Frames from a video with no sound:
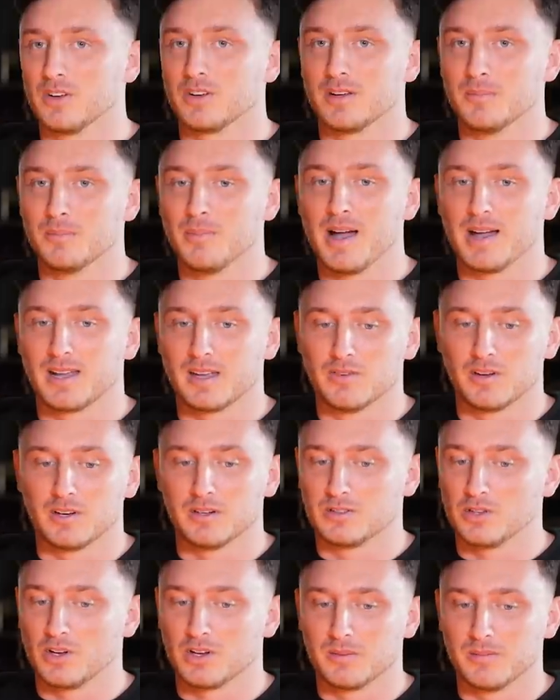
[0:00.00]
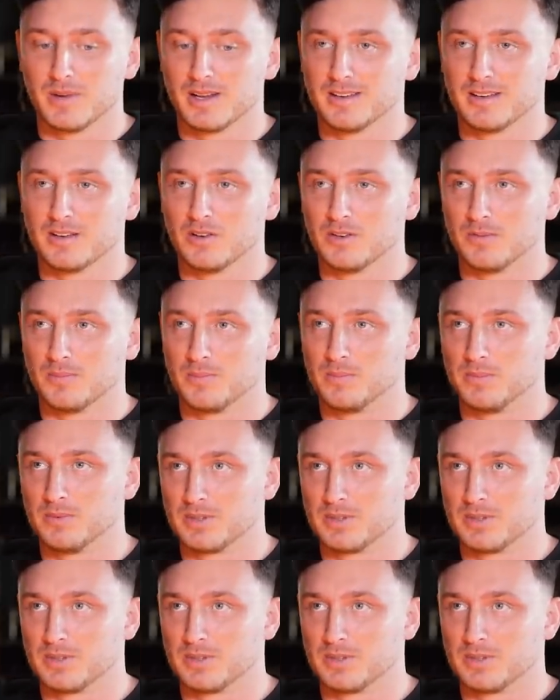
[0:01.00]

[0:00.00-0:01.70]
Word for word: looking back, if I'd have documented, it would have